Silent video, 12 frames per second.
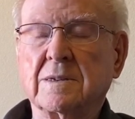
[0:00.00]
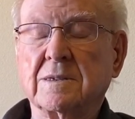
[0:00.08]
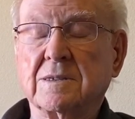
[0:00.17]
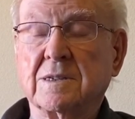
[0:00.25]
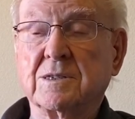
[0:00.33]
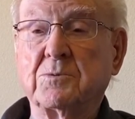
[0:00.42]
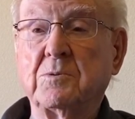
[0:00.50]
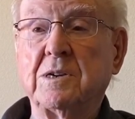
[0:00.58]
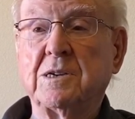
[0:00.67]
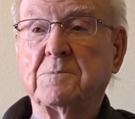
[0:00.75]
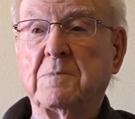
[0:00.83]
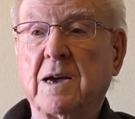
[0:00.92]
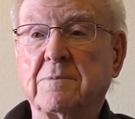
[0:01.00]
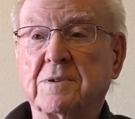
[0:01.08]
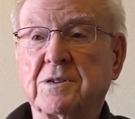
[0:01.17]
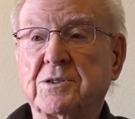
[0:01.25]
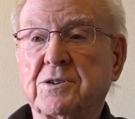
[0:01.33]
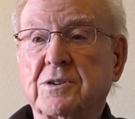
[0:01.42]
the Swedish
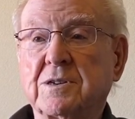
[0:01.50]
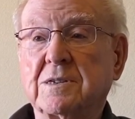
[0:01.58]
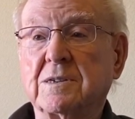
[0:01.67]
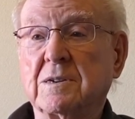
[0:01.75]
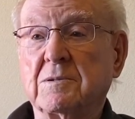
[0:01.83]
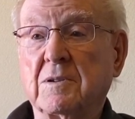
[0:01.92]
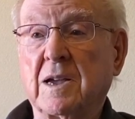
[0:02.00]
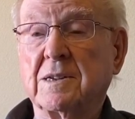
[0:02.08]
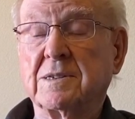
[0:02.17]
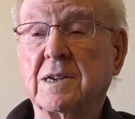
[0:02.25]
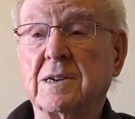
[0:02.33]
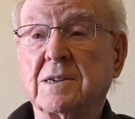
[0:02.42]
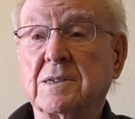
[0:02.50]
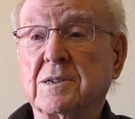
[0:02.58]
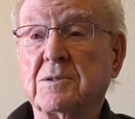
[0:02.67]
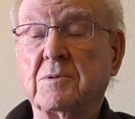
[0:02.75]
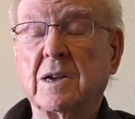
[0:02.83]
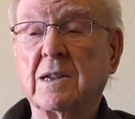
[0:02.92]
Baptist church. We had Sunday
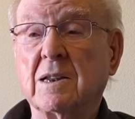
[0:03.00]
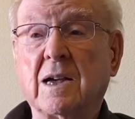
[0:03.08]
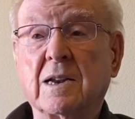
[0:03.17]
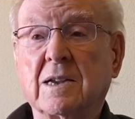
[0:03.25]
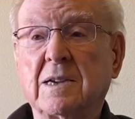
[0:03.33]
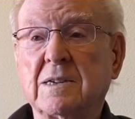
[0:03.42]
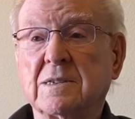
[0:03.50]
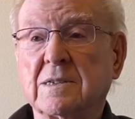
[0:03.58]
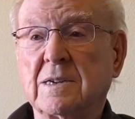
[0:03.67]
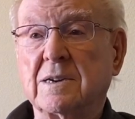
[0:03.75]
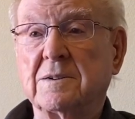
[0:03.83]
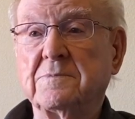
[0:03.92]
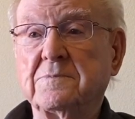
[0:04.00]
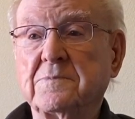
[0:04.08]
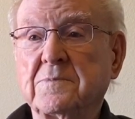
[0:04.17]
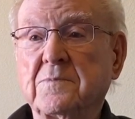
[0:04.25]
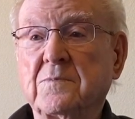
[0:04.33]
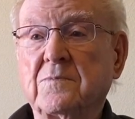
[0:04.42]
school. We had a lot of kids there.
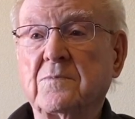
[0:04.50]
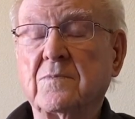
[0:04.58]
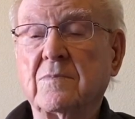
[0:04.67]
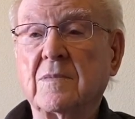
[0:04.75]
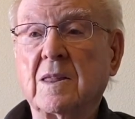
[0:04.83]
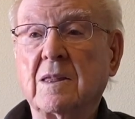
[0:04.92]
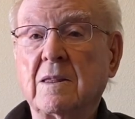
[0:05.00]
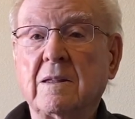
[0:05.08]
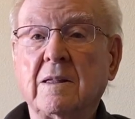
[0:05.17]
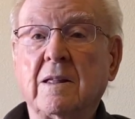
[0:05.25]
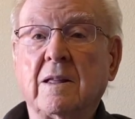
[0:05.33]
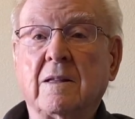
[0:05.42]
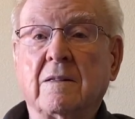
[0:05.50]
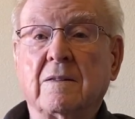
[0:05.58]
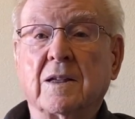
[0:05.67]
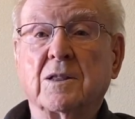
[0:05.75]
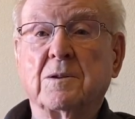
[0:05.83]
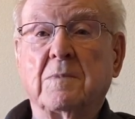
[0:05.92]
Yeah.
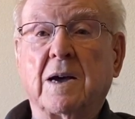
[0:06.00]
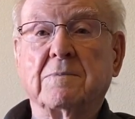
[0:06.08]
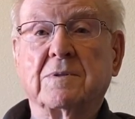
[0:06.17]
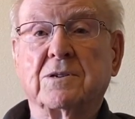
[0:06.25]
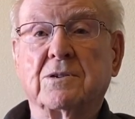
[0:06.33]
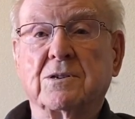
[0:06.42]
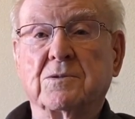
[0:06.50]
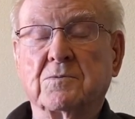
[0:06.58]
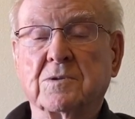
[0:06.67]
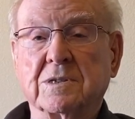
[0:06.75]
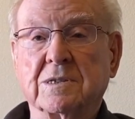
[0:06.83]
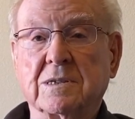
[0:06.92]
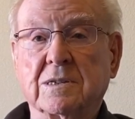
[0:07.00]
The other Baptist church was